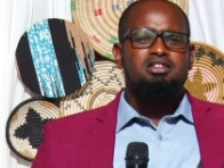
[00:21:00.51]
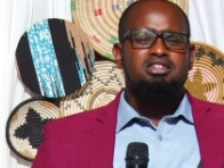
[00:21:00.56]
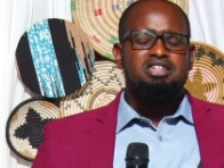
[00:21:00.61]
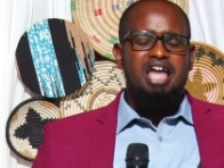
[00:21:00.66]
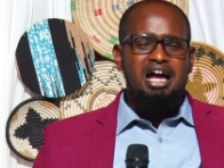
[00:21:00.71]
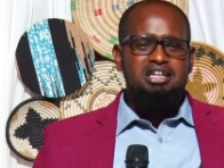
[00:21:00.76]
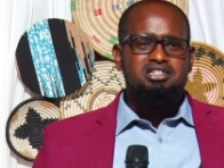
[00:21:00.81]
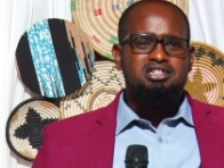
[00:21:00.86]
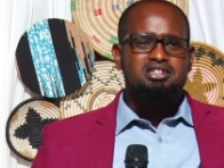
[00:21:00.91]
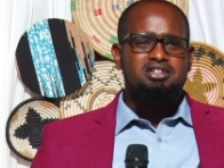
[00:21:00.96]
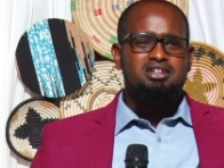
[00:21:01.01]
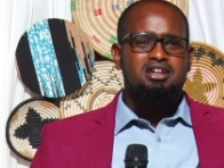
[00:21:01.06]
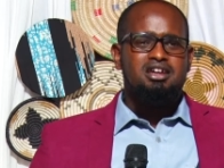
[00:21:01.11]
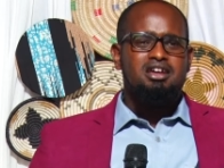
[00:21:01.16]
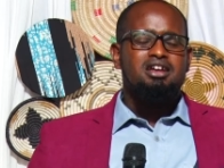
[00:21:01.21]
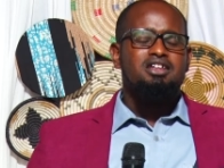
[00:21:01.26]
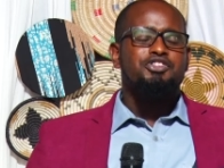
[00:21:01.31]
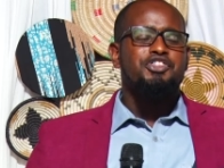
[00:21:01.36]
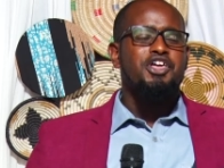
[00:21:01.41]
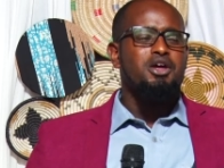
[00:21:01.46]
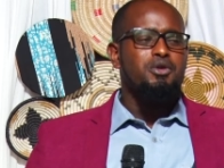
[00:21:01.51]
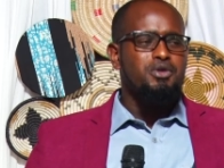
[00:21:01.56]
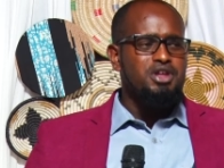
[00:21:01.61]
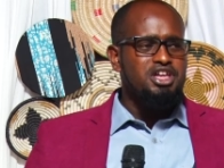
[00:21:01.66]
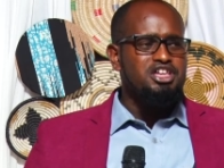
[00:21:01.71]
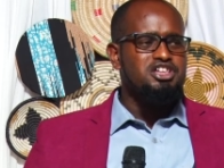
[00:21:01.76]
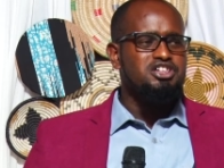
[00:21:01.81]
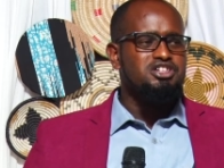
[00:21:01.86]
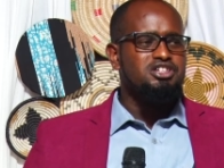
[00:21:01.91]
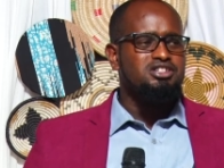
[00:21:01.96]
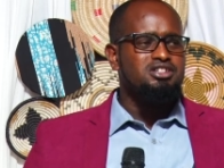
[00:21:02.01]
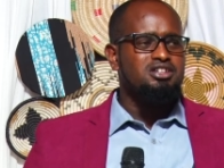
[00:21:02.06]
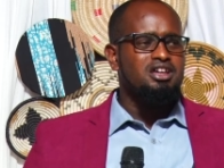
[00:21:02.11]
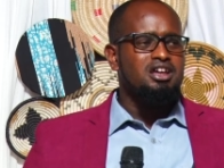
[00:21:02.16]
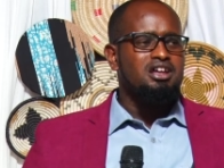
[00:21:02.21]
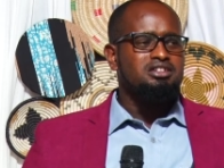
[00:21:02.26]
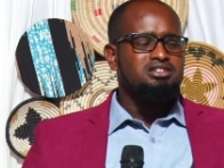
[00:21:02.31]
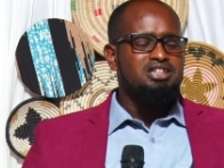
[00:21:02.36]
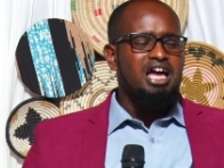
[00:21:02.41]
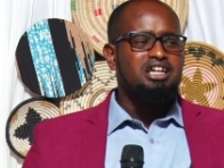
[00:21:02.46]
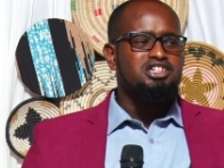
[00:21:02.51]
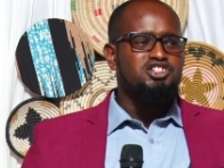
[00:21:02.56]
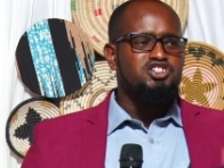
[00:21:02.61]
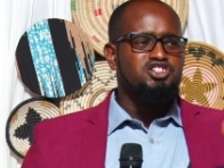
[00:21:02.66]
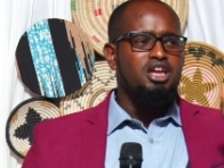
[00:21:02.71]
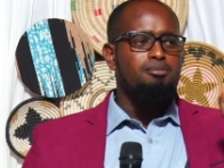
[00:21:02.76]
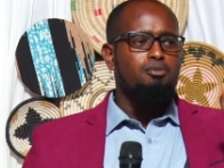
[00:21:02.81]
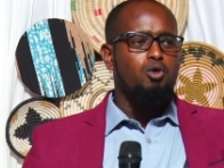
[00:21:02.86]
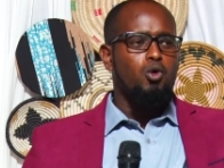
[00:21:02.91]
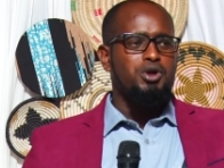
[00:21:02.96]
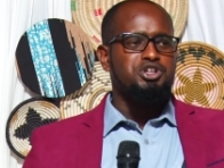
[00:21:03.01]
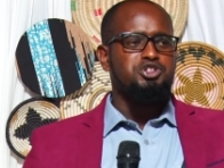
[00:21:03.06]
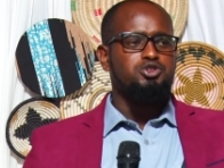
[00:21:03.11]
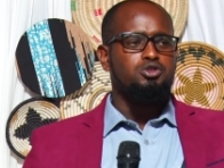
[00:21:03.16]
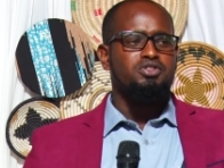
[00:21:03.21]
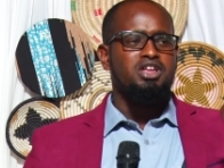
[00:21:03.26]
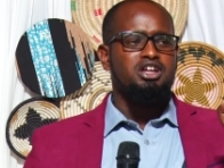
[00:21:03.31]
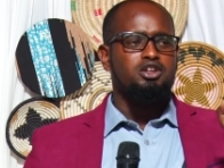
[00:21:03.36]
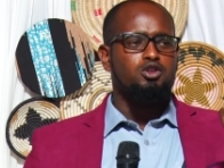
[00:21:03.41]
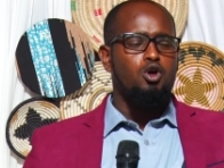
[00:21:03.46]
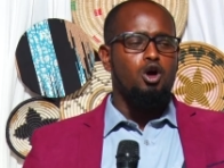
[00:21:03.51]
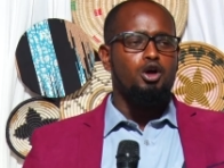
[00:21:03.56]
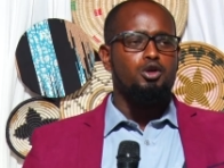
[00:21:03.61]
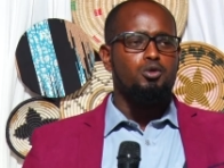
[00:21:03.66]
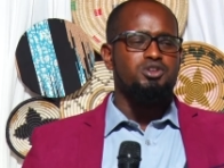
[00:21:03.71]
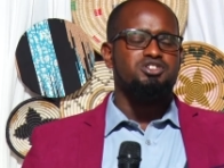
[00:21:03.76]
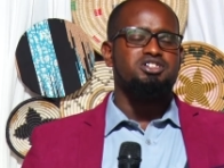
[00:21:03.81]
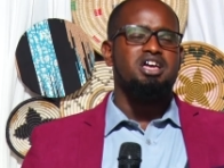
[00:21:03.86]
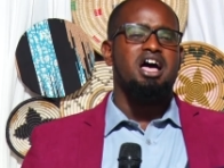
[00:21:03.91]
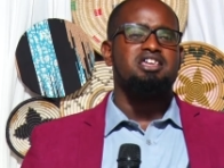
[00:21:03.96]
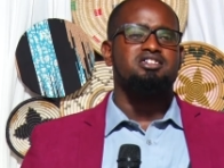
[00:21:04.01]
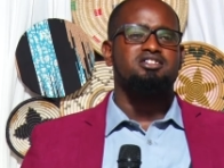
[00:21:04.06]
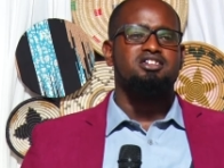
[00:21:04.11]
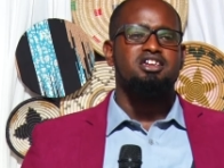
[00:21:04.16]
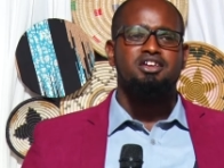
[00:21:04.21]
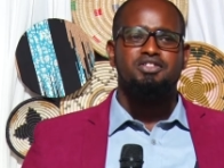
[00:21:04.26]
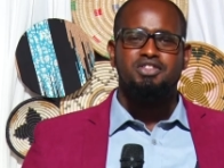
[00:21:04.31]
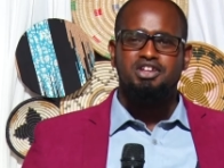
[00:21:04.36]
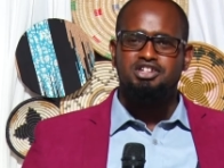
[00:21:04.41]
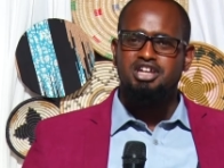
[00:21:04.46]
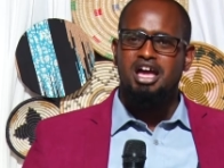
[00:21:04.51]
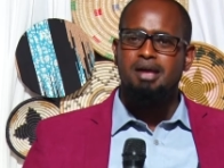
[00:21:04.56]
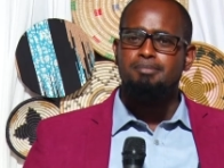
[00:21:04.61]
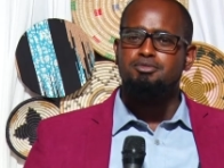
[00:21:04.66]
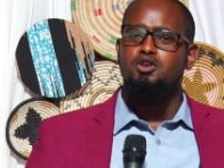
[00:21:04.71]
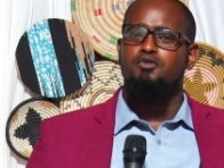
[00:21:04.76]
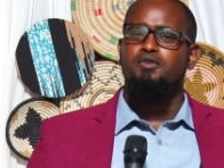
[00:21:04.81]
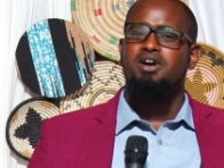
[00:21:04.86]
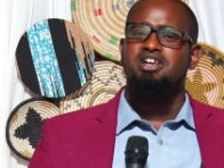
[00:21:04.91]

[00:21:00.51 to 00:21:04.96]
that there is that same question that God was asking in the times of